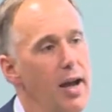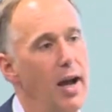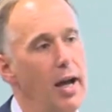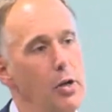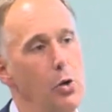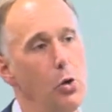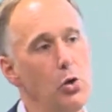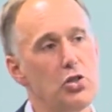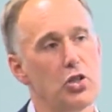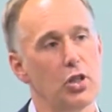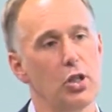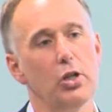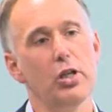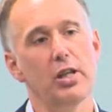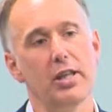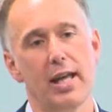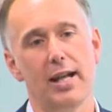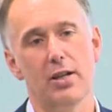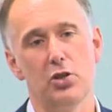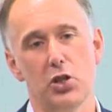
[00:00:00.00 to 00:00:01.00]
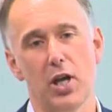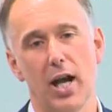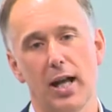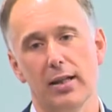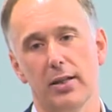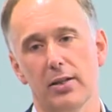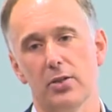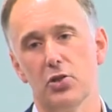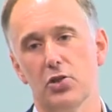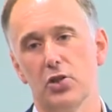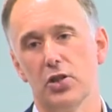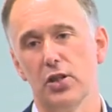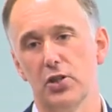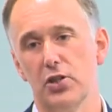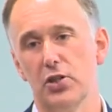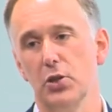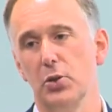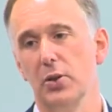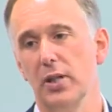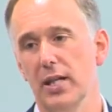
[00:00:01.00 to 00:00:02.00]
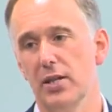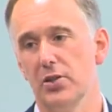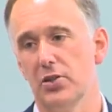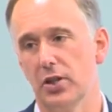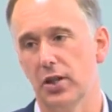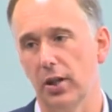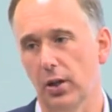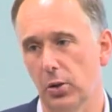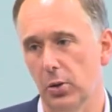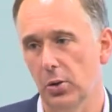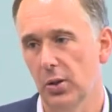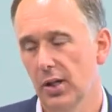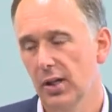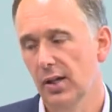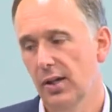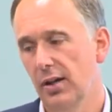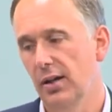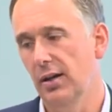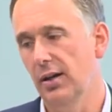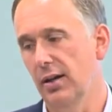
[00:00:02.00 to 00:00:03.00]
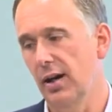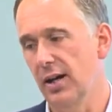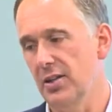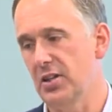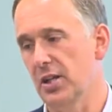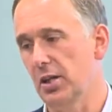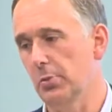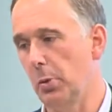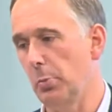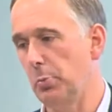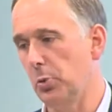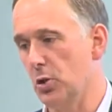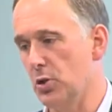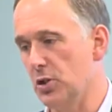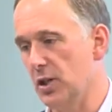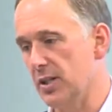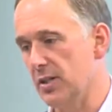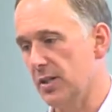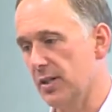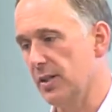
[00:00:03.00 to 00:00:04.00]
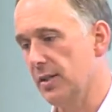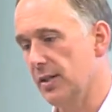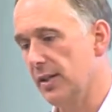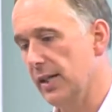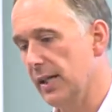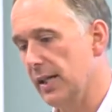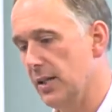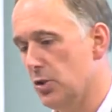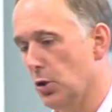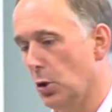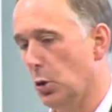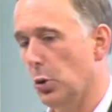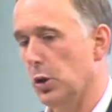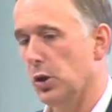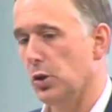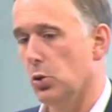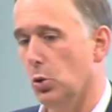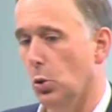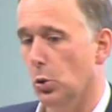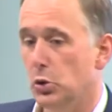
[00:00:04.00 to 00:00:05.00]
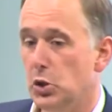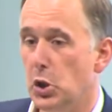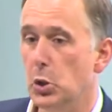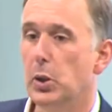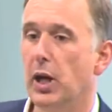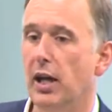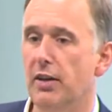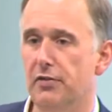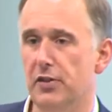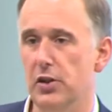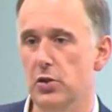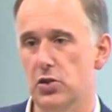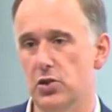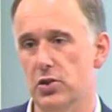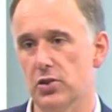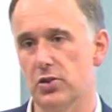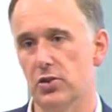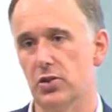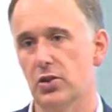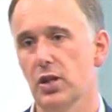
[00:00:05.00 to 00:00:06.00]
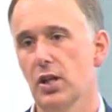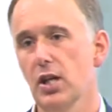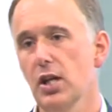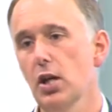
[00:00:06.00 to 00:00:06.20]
In order to look at that challenge, 2 years ago, I set up a project in Deloitte called UK Futures,